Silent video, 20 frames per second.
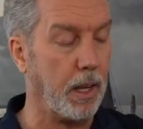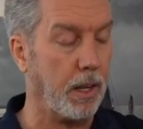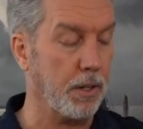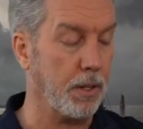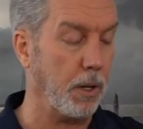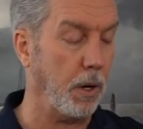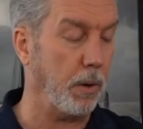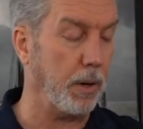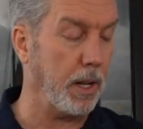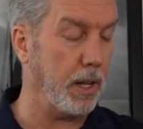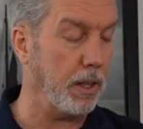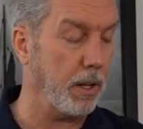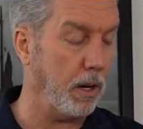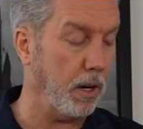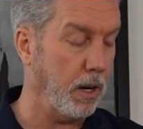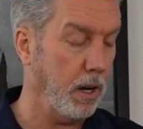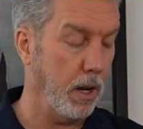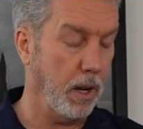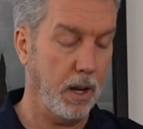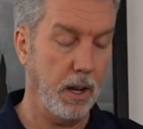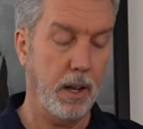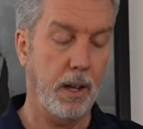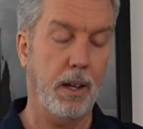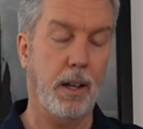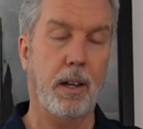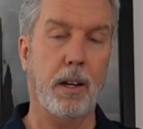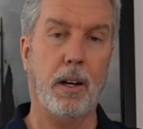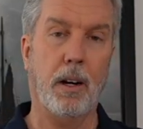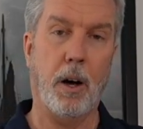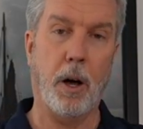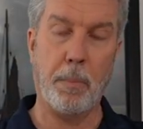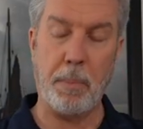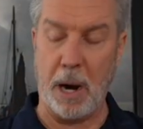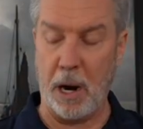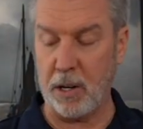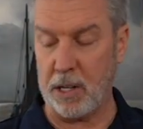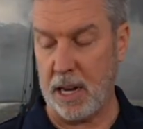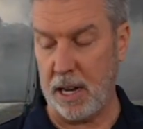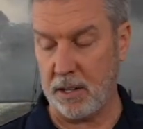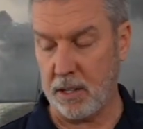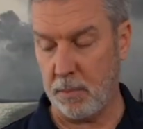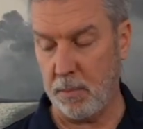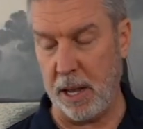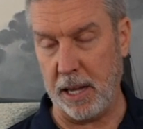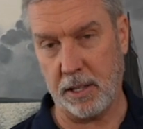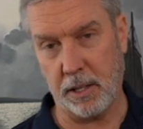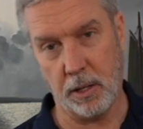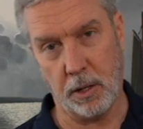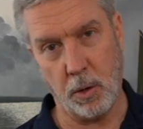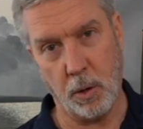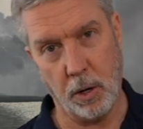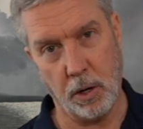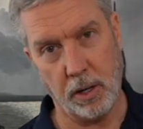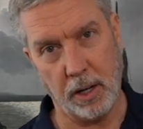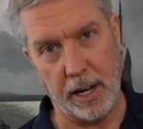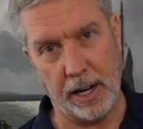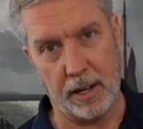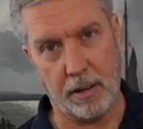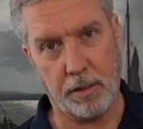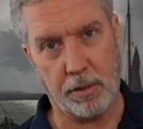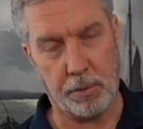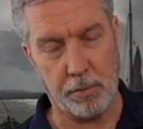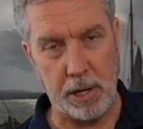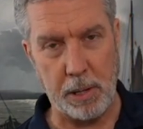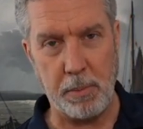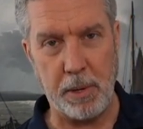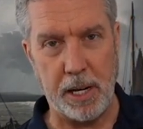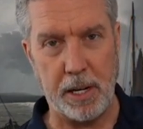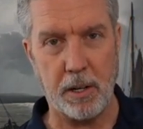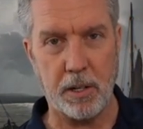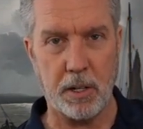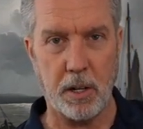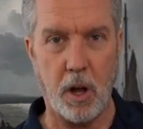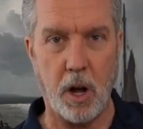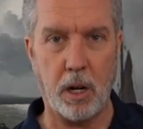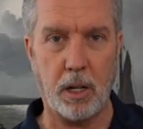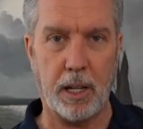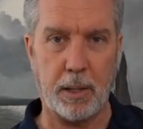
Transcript: So either All Powers has to make their cord like three meters long,